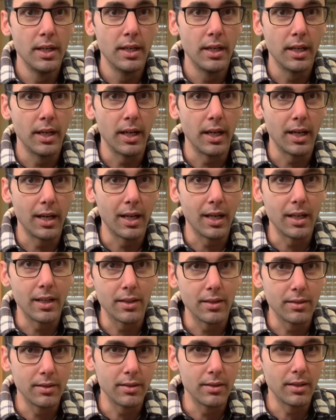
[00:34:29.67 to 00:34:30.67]

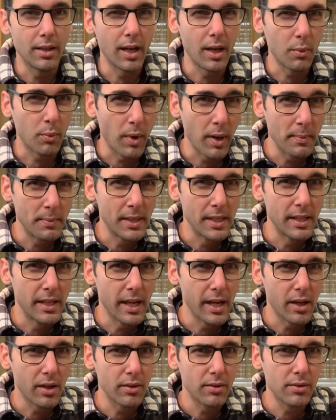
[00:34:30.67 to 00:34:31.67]
I wiped it
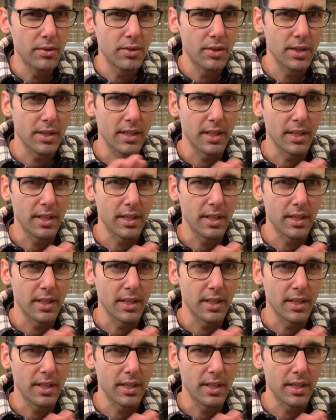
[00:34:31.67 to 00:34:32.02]
down just